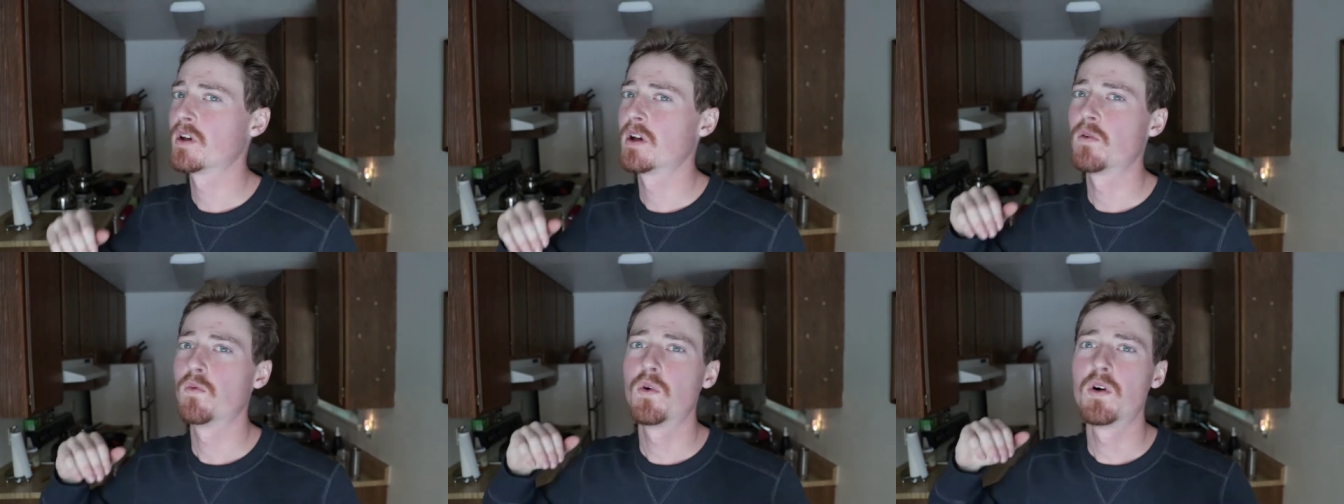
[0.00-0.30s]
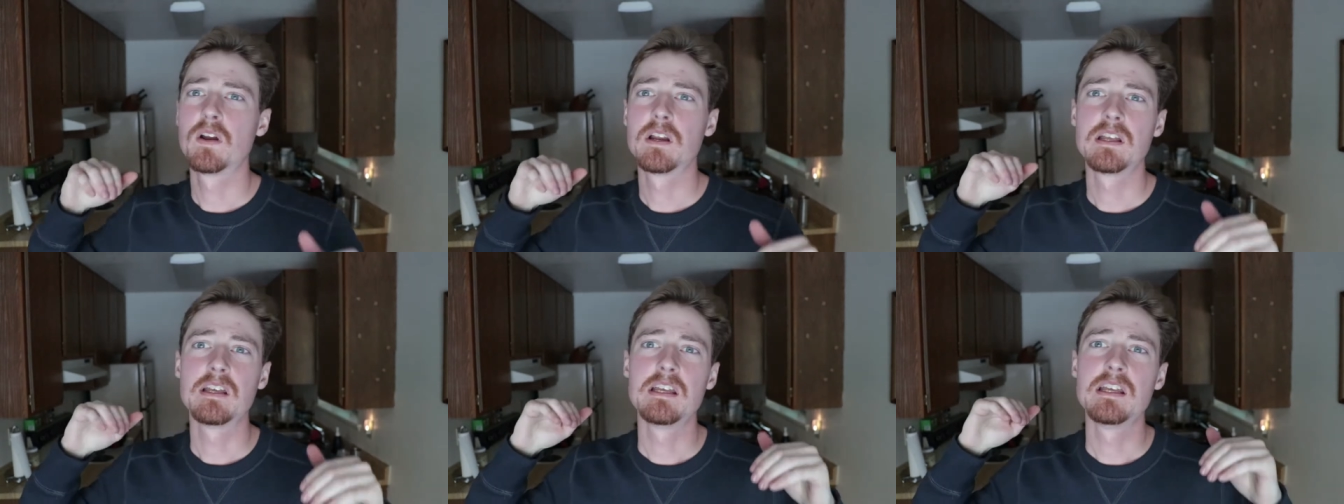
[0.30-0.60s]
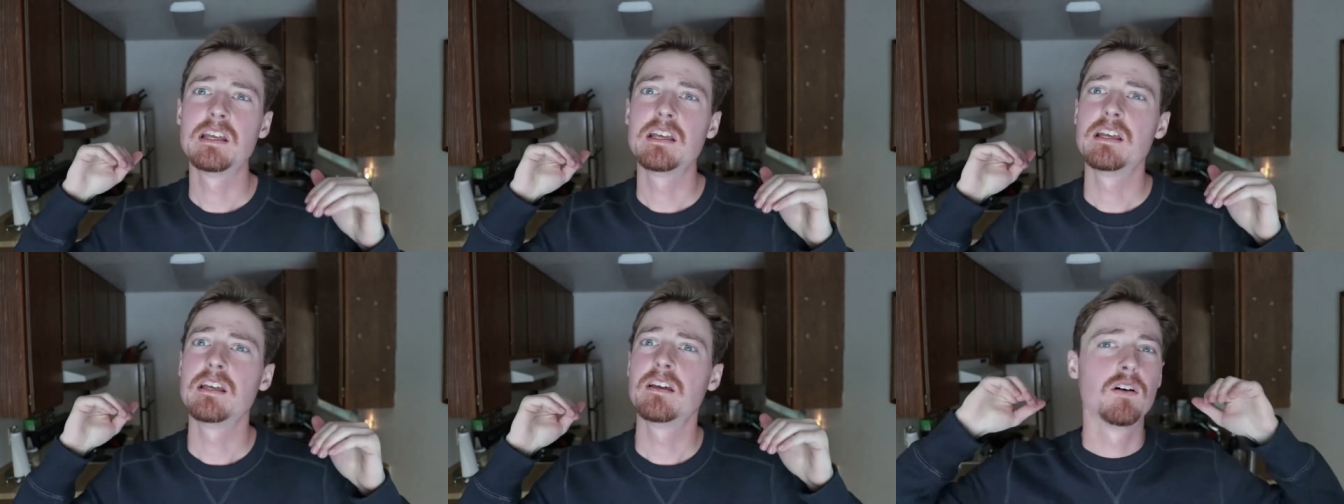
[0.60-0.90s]
I want to
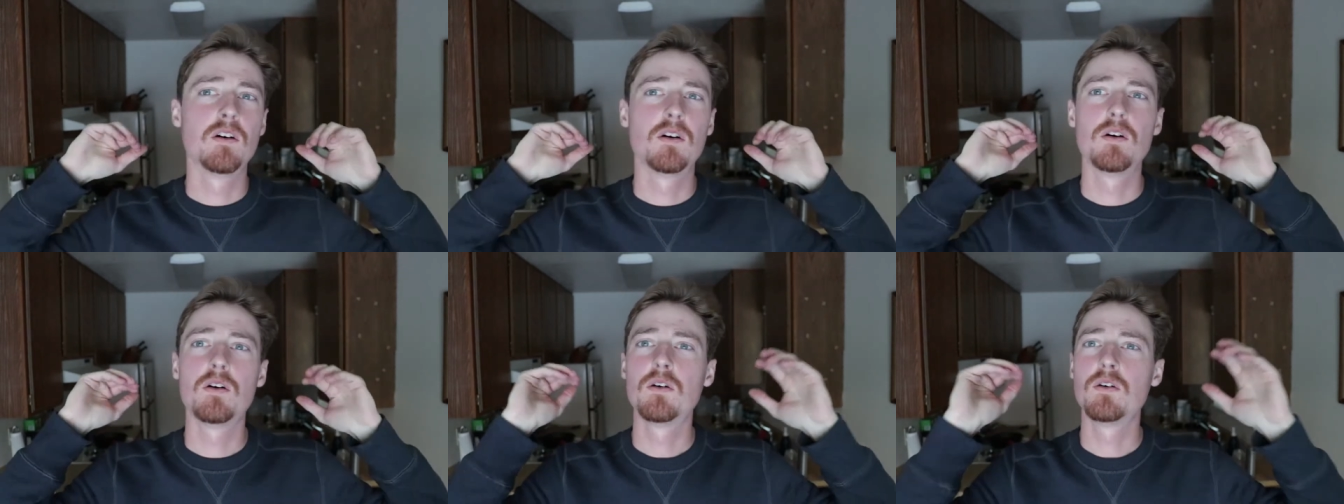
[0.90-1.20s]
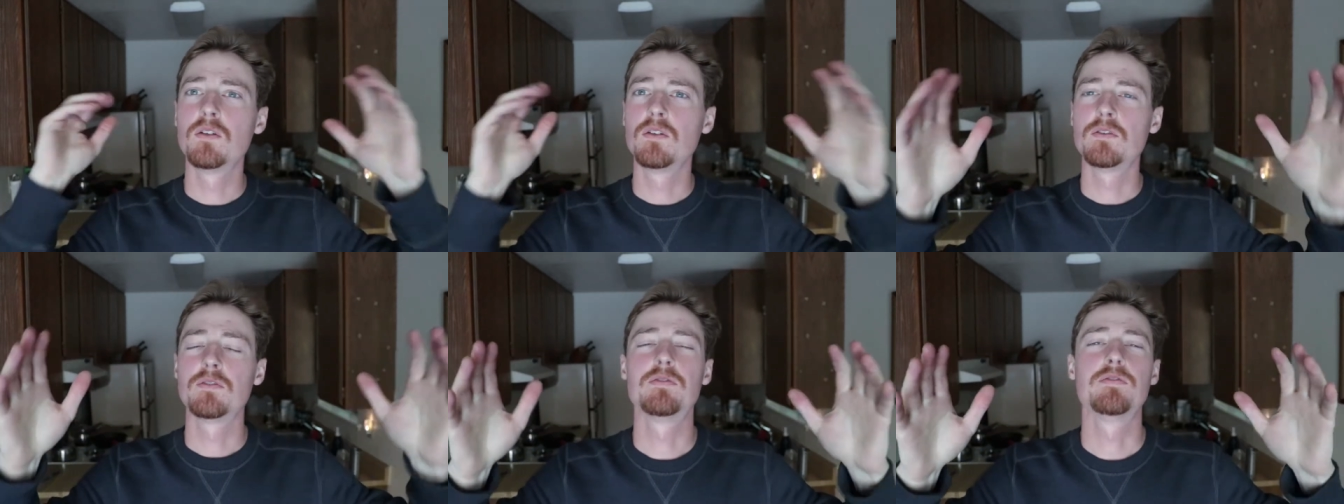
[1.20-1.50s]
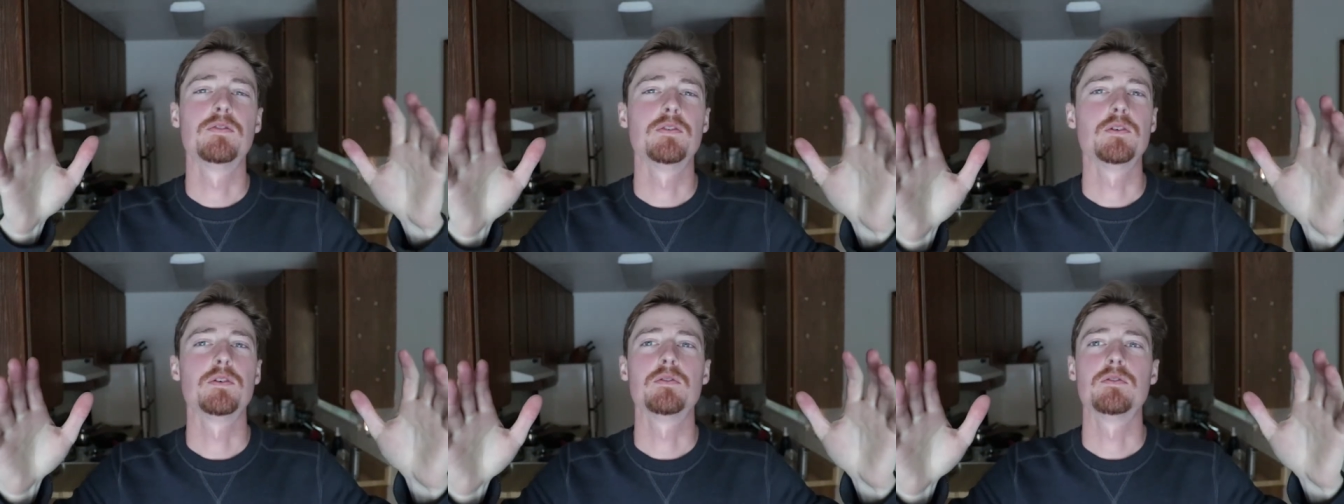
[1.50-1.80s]
eat all the
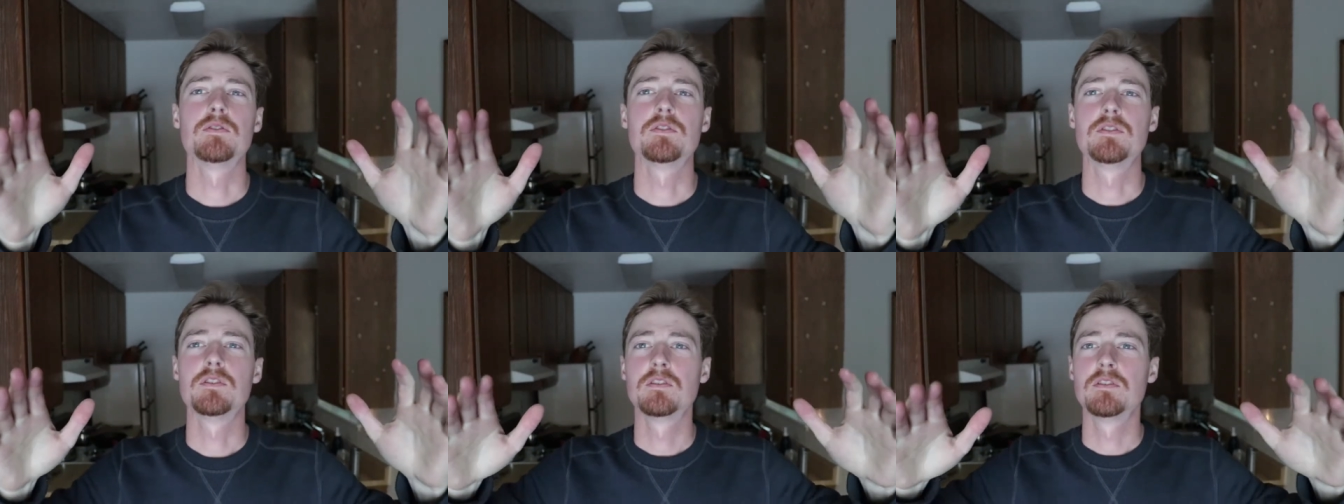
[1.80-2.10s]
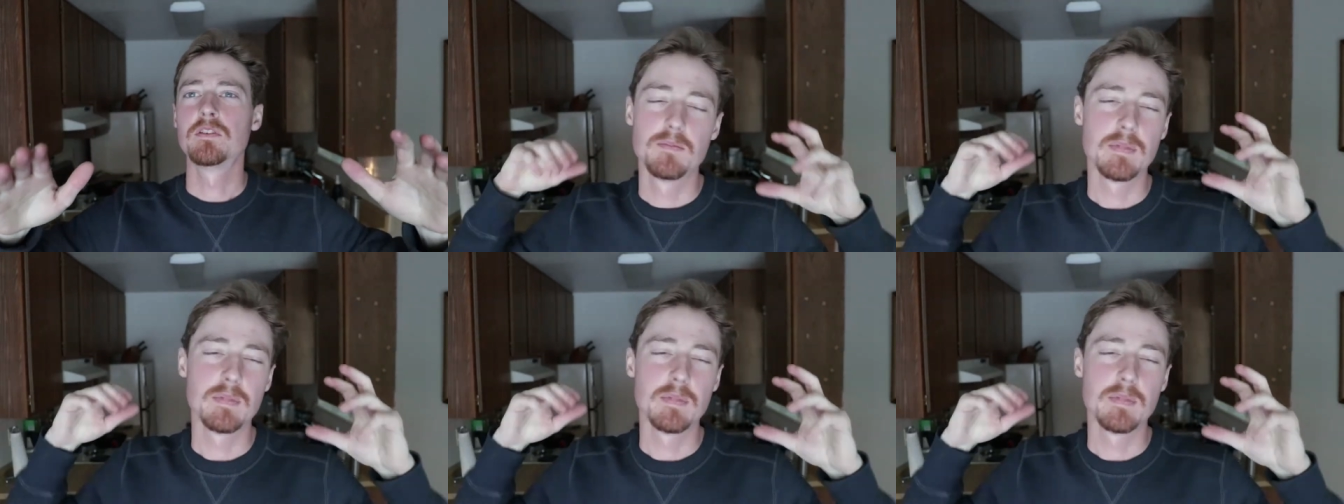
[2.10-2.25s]
foods.